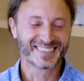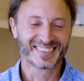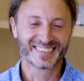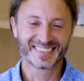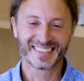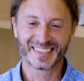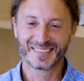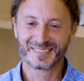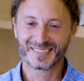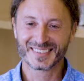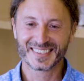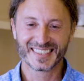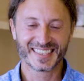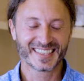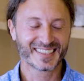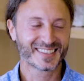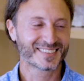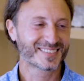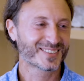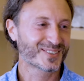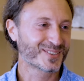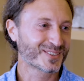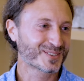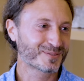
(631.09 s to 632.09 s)
So same thing,
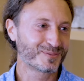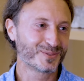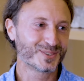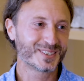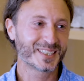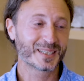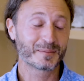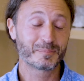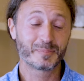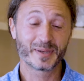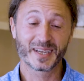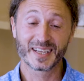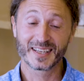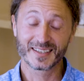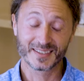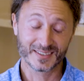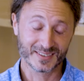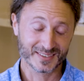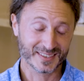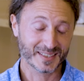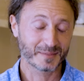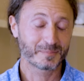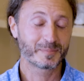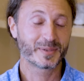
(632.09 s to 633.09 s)
transmitting pain
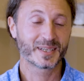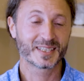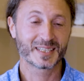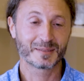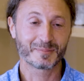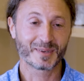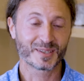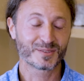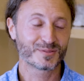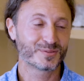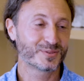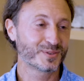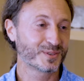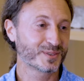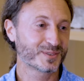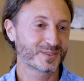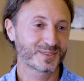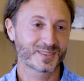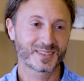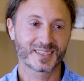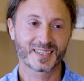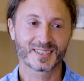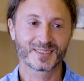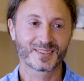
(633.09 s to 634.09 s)
because I had pain in my foot.
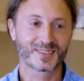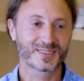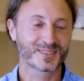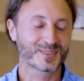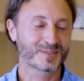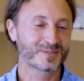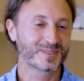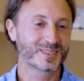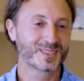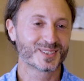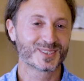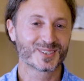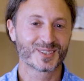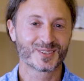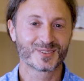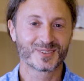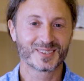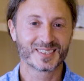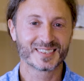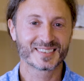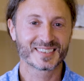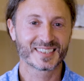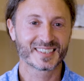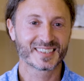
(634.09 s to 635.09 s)
You know, I had a lot of
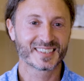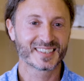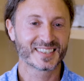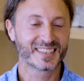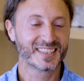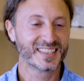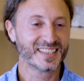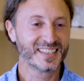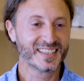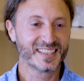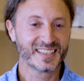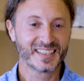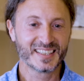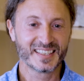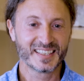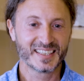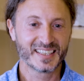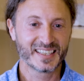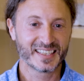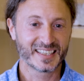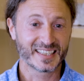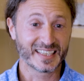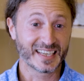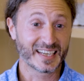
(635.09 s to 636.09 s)
injuries and
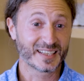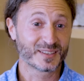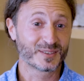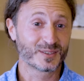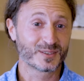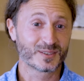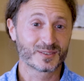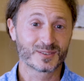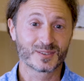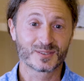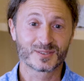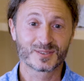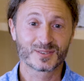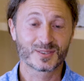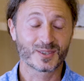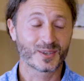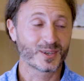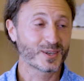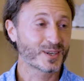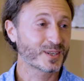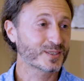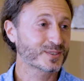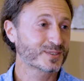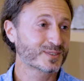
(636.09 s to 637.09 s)
yeah, the, the
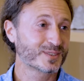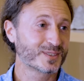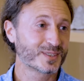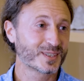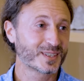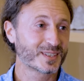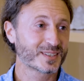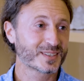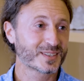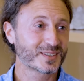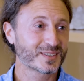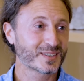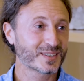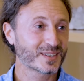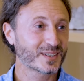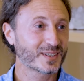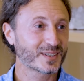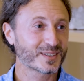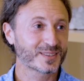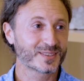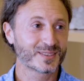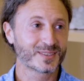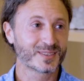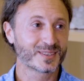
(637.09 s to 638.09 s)
thirst, the hunger,
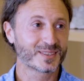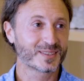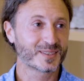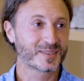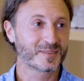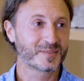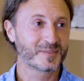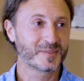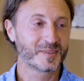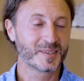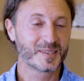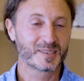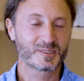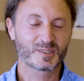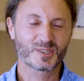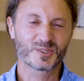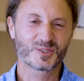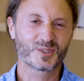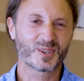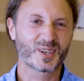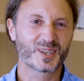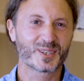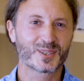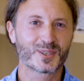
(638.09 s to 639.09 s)
the not
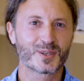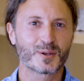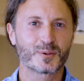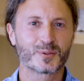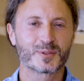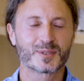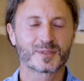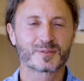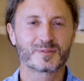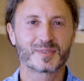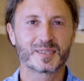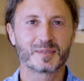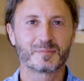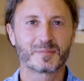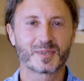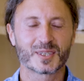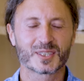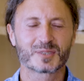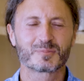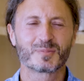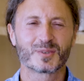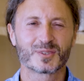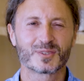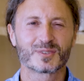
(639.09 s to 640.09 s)
the hunger, will not feel
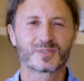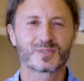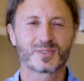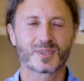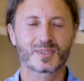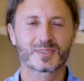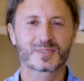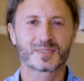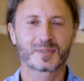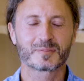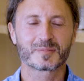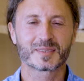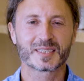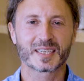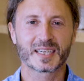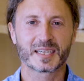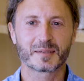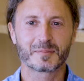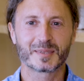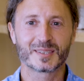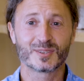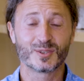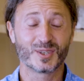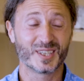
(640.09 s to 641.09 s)
much, but the thirst
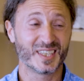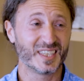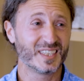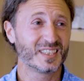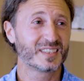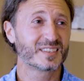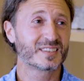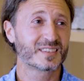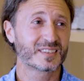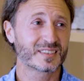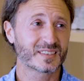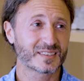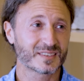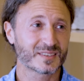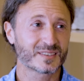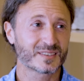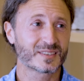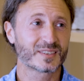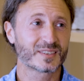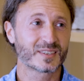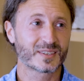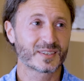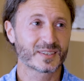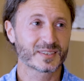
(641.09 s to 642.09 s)
sometimes and the heat, you know,
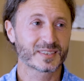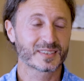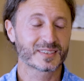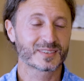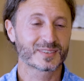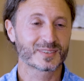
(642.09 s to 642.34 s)
a lot.